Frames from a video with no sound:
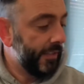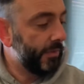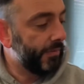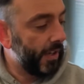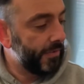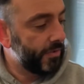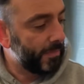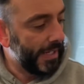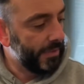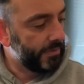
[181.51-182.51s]
was
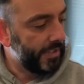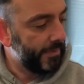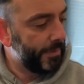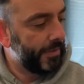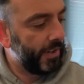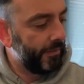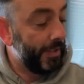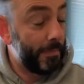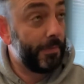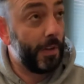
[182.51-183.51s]
£500. The
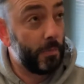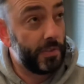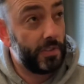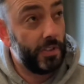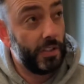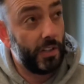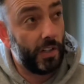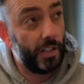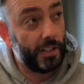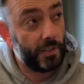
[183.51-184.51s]
Epiphone was,
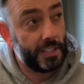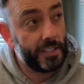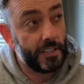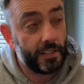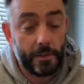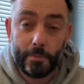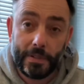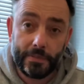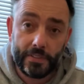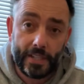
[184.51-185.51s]
I got it in a bit
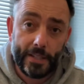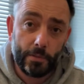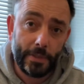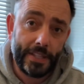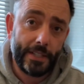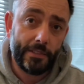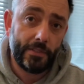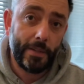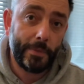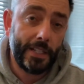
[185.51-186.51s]
of a sale, but they're
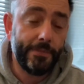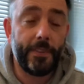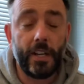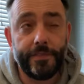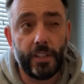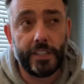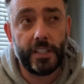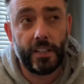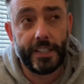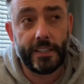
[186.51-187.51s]
typically
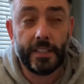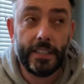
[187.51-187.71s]
£599,